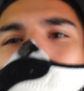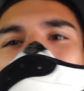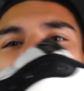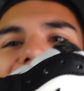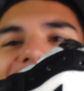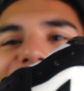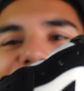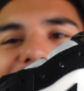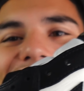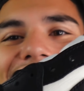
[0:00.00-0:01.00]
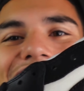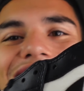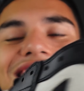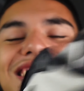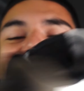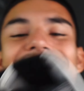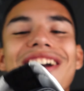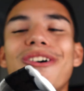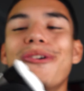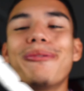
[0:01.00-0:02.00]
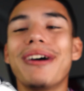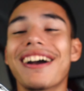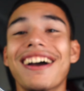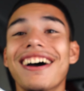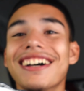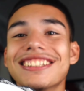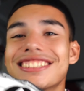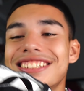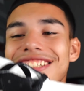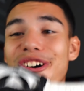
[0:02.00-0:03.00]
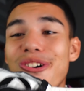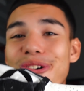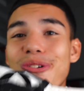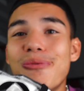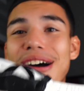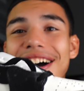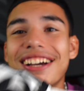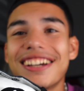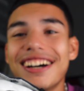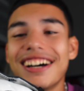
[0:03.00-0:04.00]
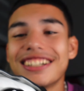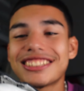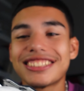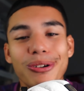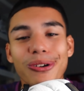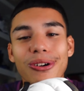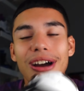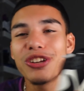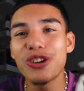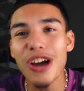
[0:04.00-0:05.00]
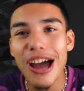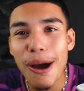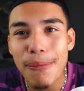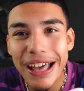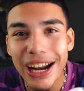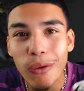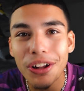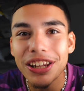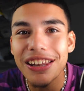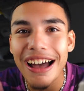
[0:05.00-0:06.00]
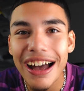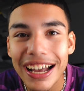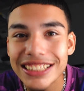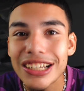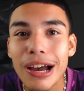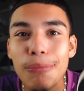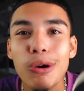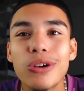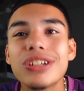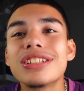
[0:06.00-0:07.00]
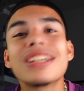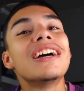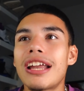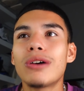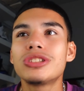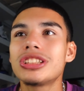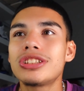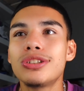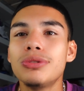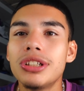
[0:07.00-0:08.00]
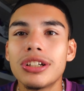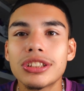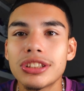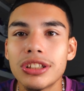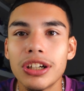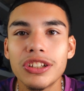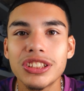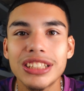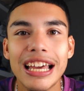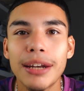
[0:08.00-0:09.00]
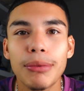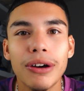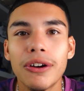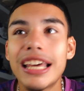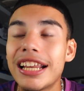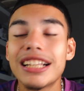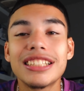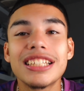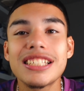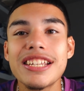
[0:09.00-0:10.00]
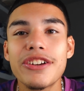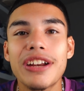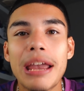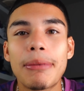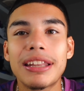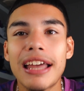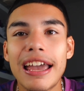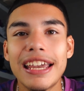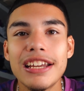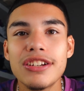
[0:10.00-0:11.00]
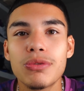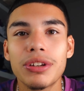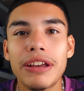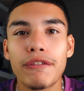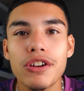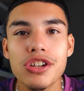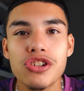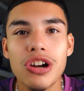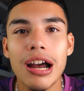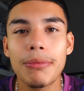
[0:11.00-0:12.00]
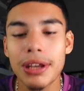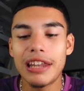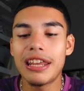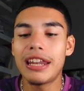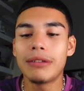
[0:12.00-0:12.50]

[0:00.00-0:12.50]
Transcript: Just look at these. This is like, oh my gosh. Oh my gosh, bro. You know how bad I wanted the high top Mochas? I was just too young to understand about getting into the sneaker game at that age when they first dropped, and then